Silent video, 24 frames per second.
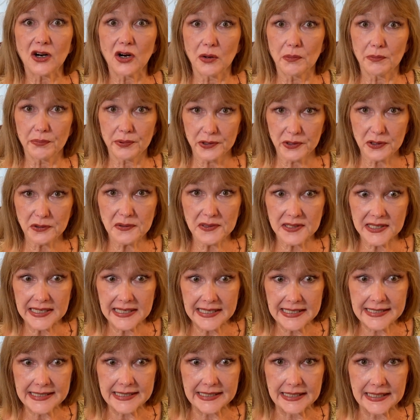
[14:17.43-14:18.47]
or bruise
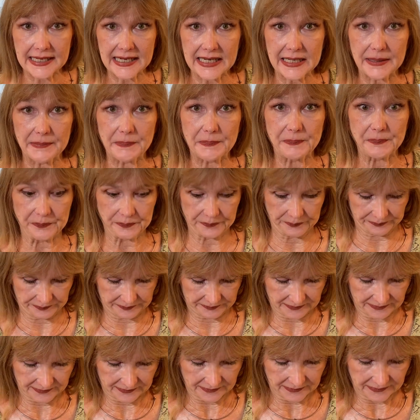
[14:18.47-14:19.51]
easily.
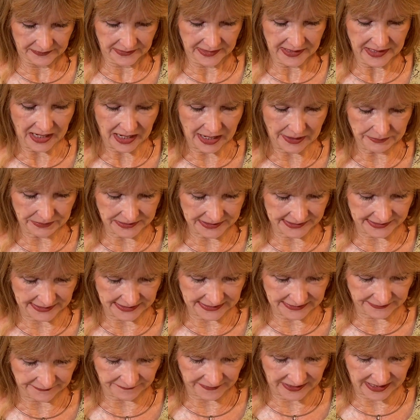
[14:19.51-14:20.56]
The
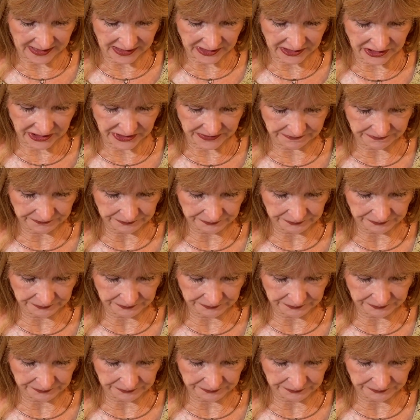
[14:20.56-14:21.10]
opposite effect.